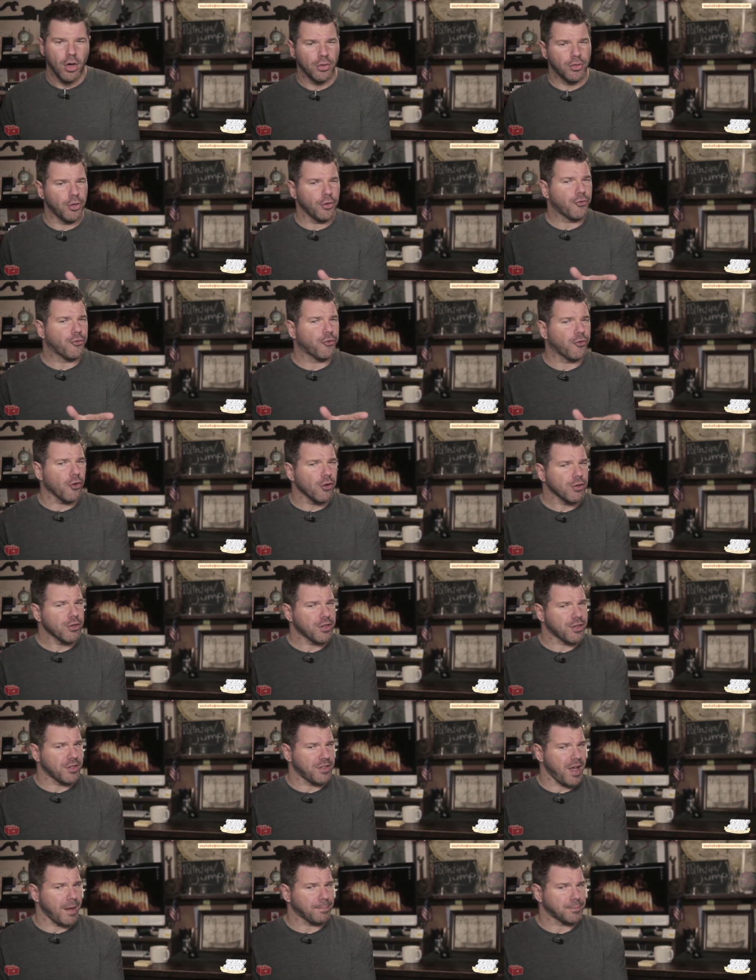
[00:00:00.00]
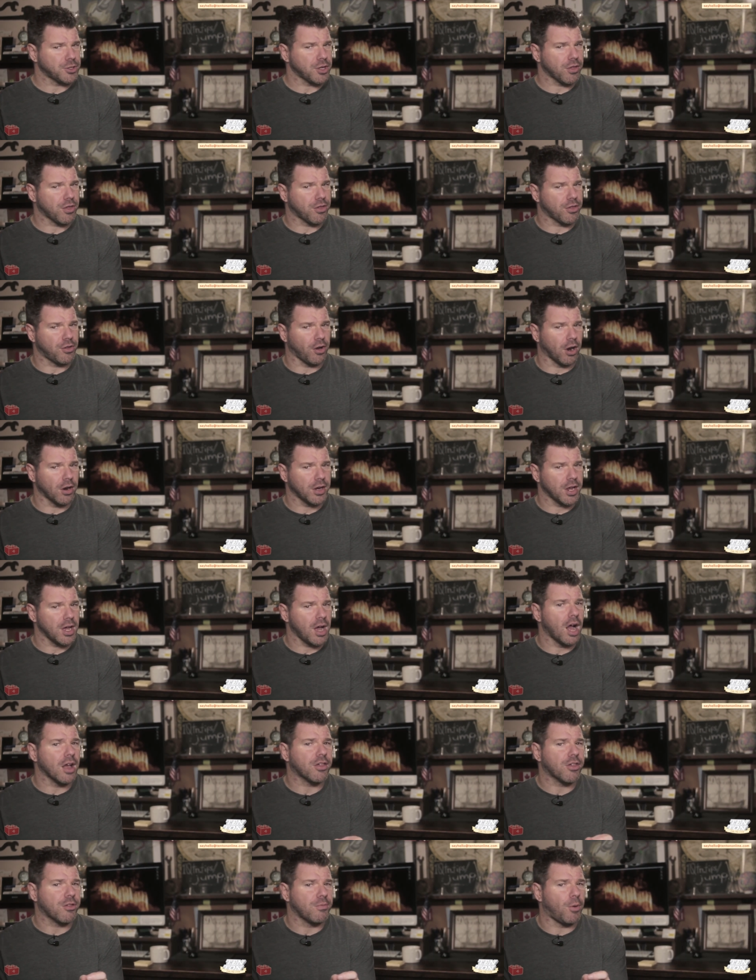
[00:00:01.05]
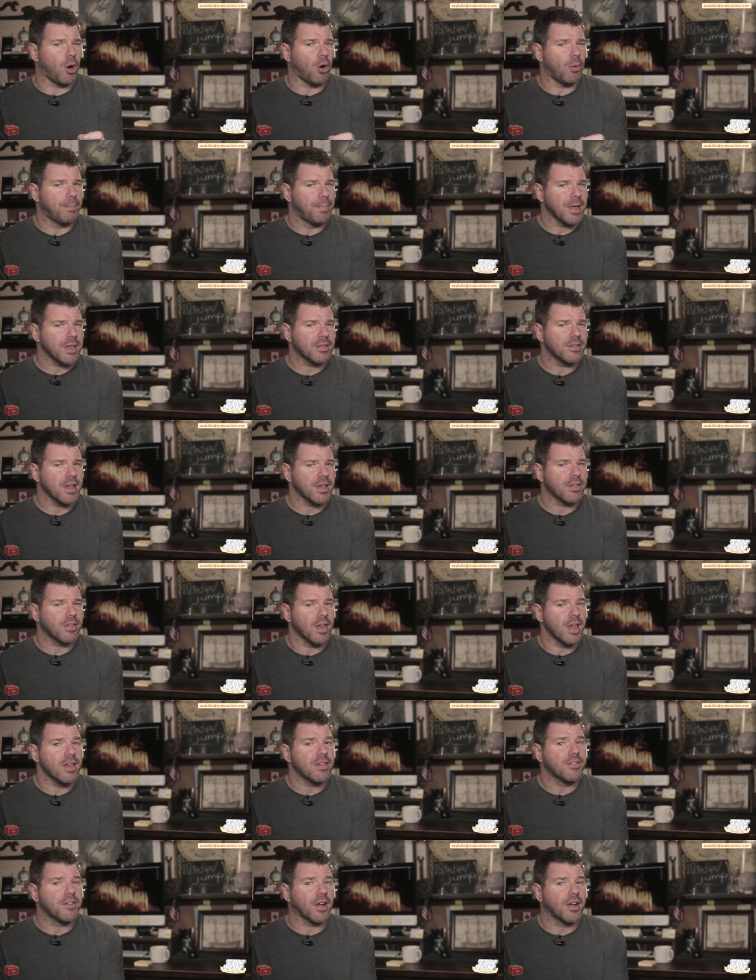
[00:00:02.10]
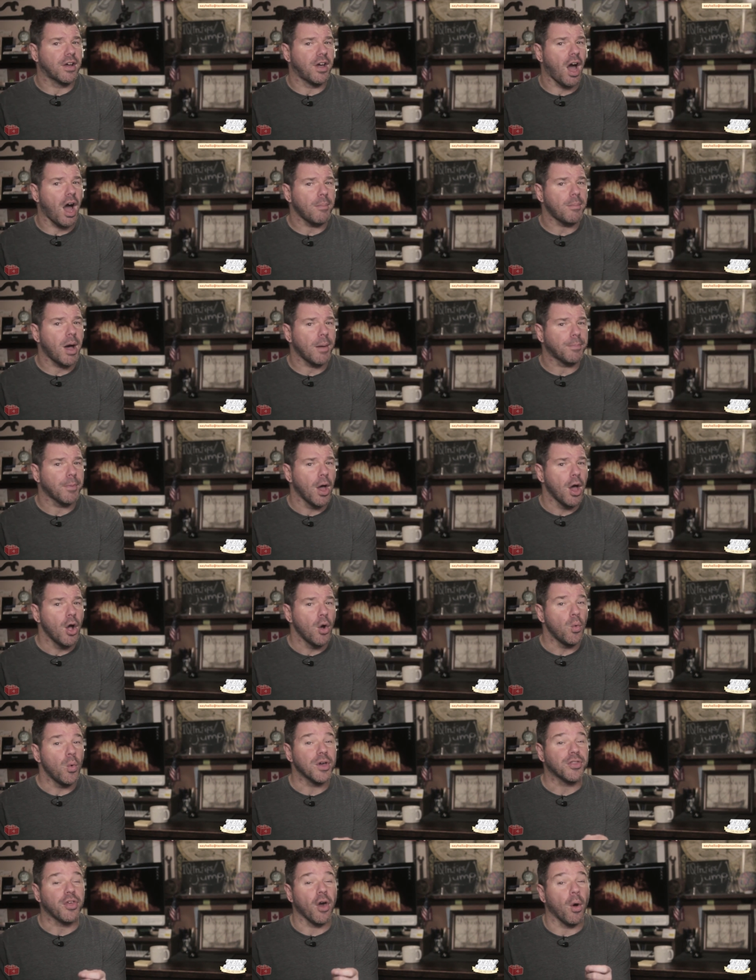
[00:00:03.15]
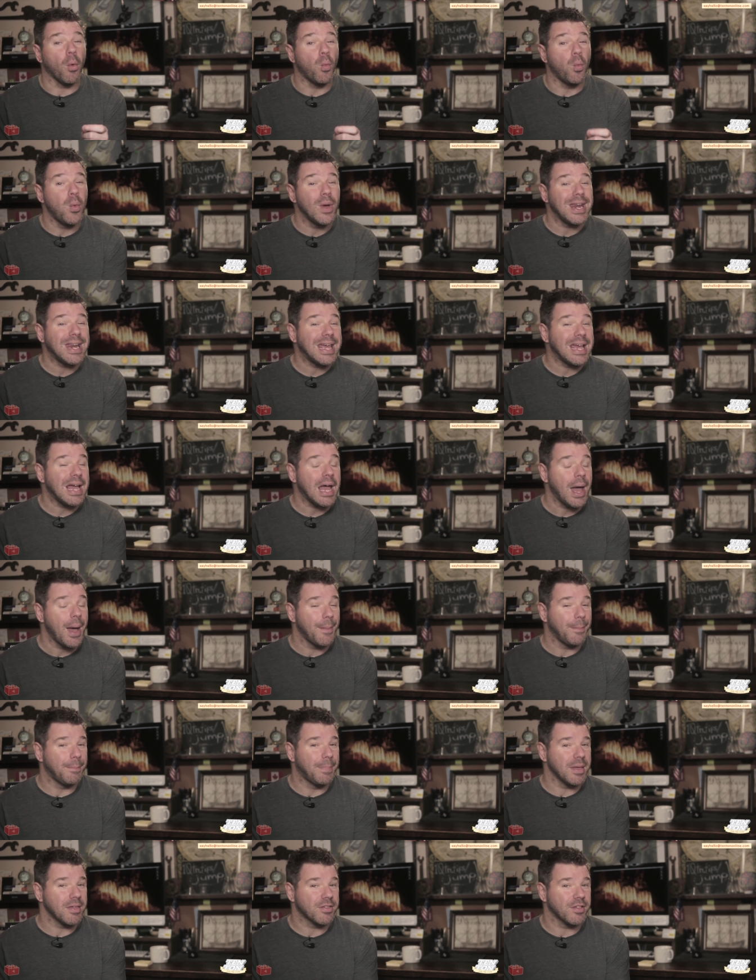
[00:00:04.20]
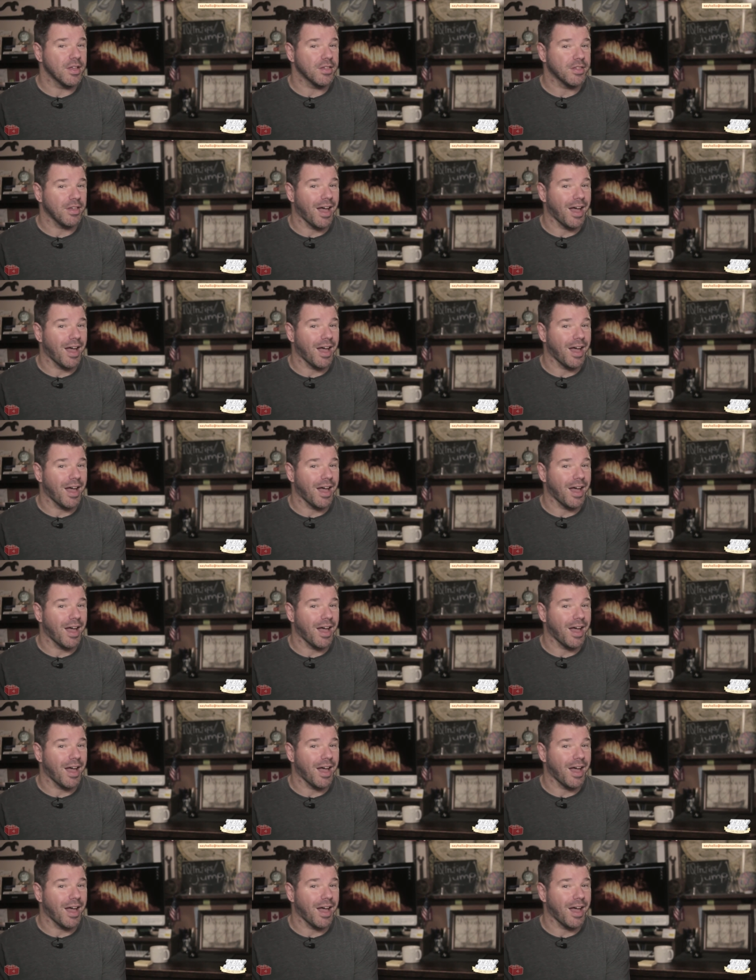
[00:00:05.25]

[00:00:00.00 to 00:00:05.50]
"The first step to starting a small business is to come up with a winning business